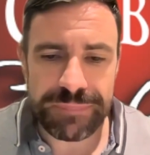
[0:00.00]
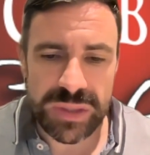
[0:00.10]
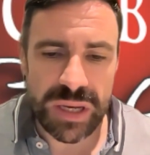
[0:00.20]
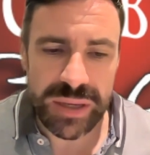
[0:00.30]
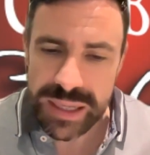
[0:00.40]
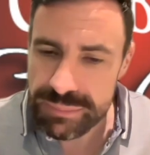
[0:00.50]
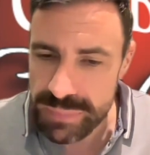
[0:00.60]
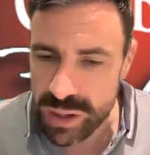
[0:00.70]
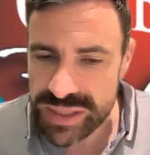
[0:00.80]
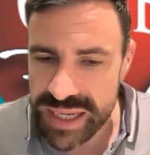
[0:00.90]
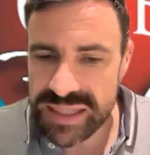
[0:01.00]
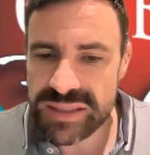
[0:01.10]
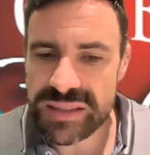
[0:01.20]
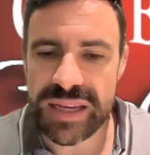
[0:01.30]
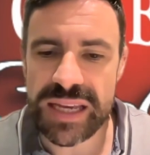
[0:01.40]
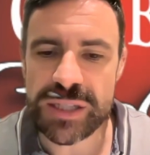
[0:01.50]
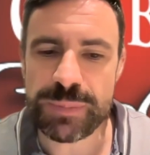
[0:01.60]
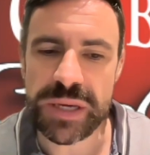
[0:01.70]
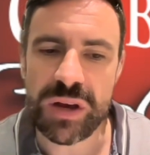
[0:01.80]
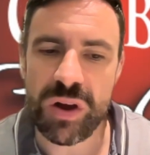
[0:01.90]
In most cases, it's
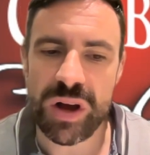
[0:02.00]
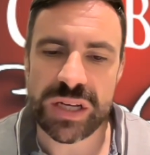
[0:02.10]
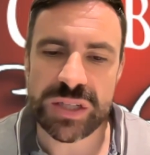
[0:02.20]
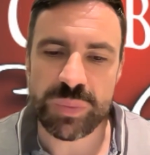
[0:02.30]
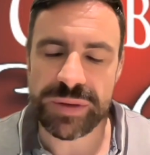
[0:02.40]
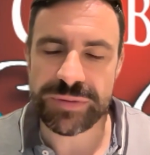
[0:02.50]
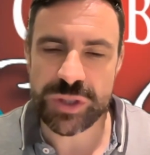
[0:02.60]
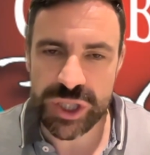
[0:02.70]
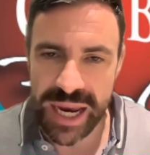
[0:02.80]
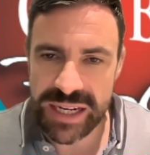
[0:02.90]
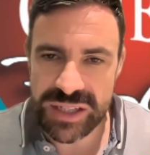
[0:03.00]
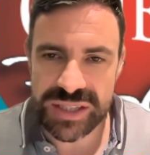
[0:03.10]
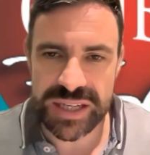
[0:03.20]
because we've changed